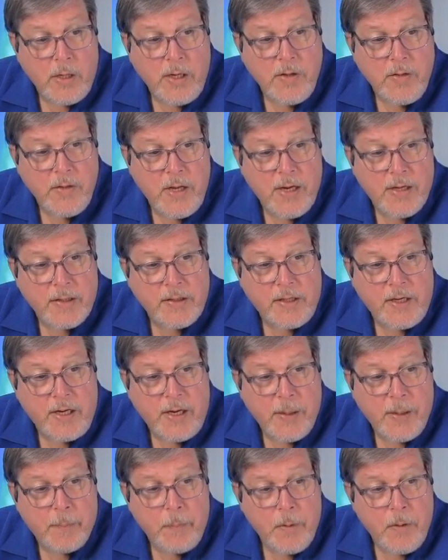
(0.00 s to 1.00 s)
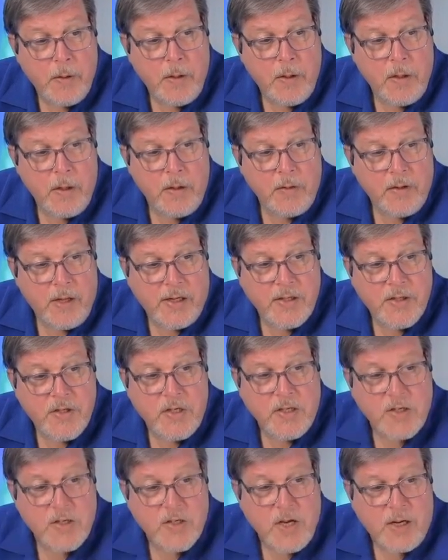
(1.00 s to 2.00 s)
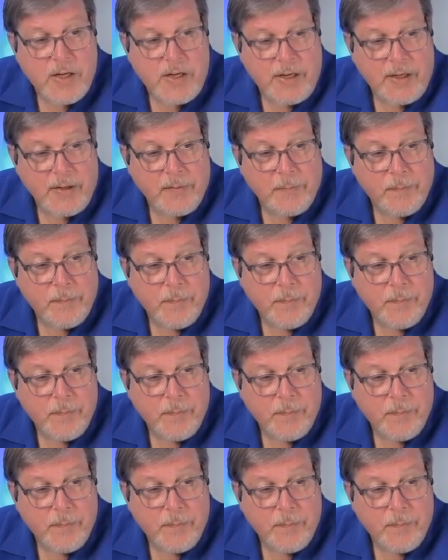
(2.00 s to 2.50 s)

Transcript: in that camp that it's exciting.